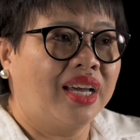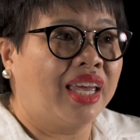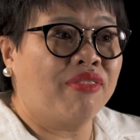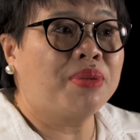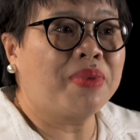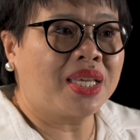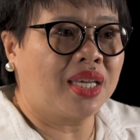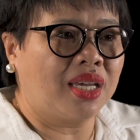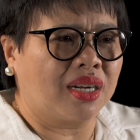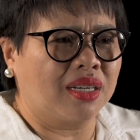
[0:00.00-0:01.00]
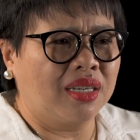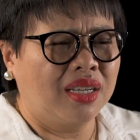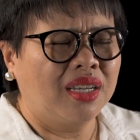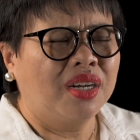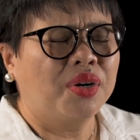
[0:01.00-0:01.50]
heaven may care,
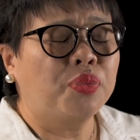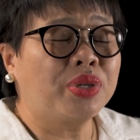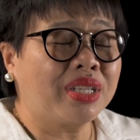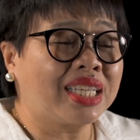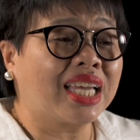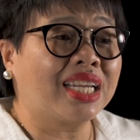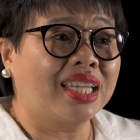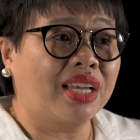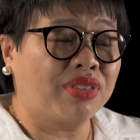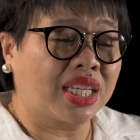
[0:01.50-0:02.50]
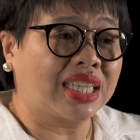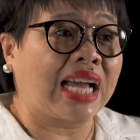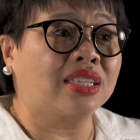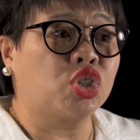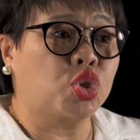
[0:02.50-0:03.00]
we really cannot have that
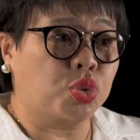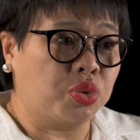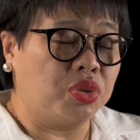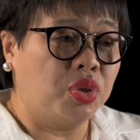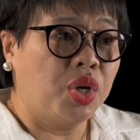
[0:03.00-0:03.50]
attitude.